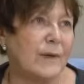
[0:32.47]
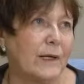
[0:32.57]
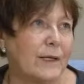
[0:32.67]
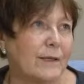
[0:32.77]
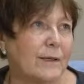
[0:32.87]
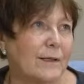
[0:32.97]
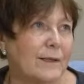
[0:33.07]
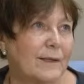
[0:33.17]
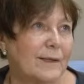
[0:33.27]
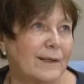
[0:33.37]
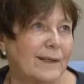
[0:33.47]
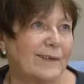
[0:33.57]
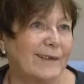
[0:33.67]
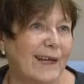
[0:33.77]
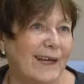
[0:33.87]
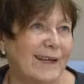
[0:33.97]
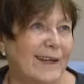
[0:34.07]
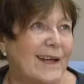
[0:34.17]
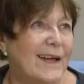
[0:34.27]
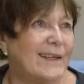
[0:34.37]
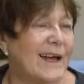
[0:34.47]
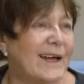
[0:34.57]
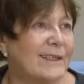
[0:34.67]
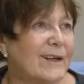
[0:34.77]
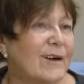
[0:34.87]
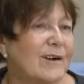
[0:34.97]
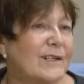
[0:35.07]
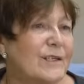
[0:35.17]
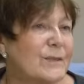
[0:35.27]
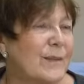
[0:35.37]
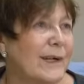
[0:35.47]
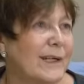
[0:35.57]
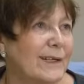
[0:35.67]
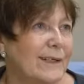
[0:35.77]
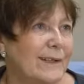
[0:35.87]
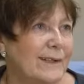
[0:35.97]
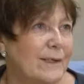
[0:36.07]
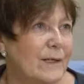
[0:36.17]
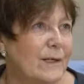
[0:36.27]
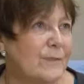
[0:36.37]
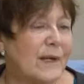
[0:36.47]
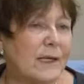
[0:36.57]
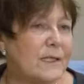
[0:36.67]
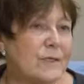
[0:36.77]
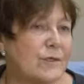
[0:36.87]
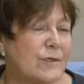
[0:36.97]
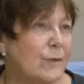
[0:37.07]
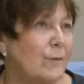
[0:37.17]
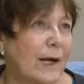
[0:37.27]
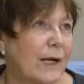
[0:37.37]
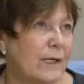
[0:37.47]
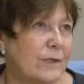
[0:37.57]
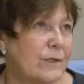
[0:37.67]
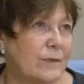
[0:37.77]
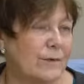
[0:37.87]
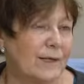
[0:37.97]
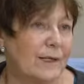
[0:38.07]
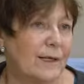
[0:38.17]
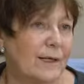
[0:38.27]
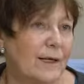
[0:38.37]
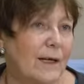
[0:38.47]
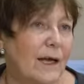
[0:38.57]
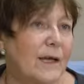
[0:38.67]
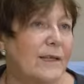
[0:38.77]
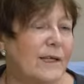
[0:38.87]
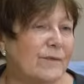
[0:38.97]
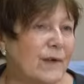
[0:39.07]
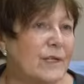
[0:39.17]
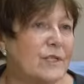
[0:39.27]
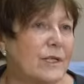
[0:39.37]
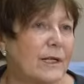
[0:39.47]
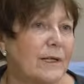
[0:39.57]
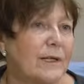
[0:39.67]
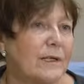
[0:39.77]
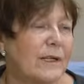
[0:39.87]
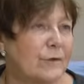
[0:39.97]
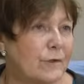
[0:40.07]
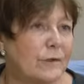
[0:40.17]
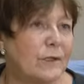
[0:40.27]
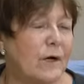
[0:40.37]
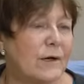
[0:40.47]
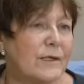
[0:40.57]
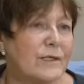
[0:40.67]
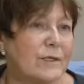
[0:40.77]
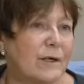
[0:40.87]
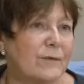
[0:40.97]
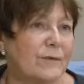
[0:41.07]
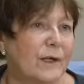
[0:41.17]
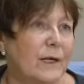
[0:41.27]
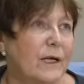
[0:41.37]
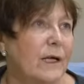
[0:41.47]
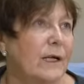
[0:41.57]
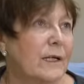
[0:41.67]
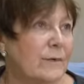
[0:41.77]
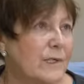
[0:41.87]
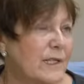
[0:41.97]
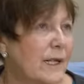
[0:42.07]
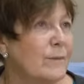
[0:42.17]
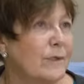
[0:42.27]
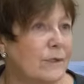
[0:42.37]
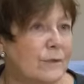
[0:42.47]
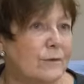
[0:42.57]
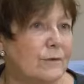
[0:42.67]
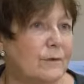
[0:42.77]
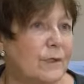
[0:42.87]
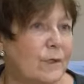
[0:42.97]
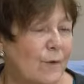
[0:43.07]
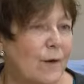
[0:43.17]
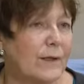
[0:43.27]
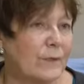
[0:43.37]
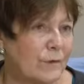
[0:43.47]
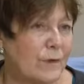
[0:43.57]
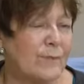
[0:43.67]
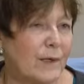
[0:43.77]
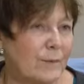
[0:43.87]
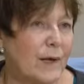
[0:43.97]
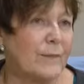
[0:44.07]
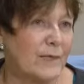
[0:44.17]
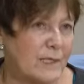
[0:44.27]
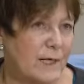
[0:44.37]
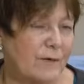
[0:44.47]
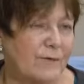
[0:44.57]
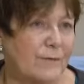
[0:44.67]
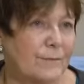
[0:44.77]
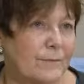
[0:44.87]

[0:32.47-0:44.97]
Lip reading: me in. Okay? They had to harness me in because there's no way I could do it. And then eventually they took the harness off and I was able to go on the treadmill by myself.